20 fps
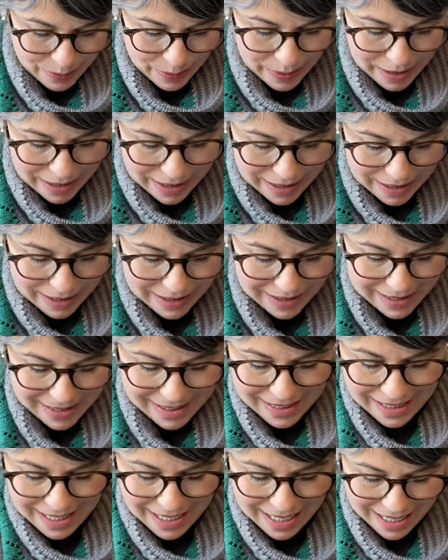
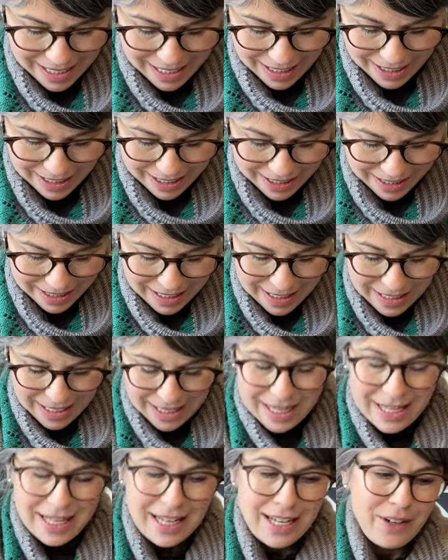was
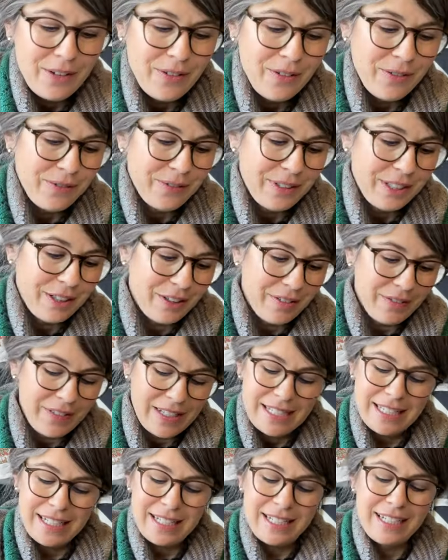we were
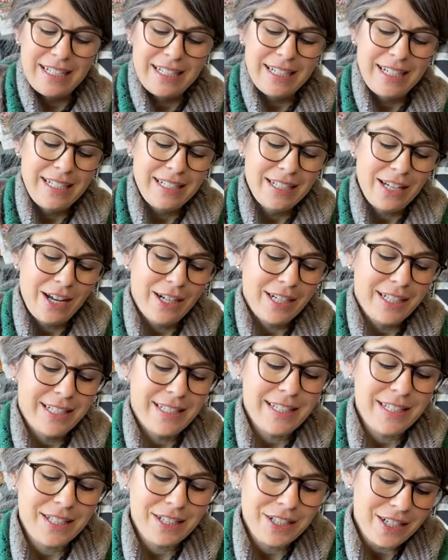visiting Donnie's
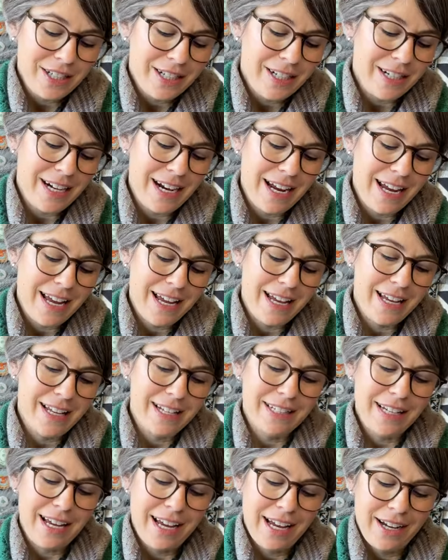sister
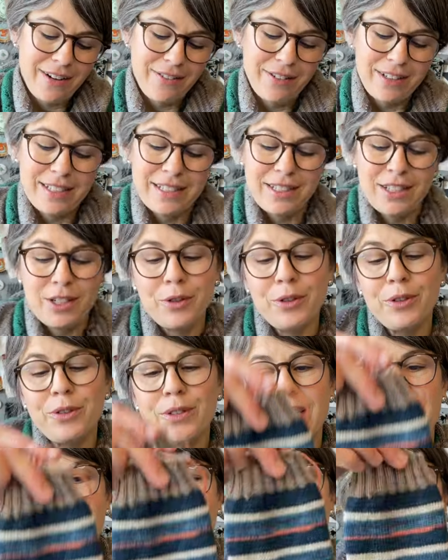and I was
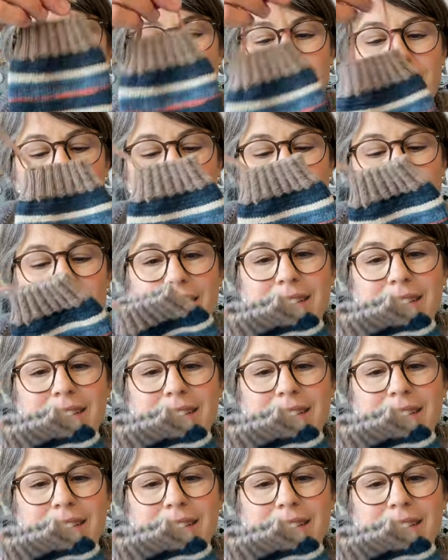cruising along with the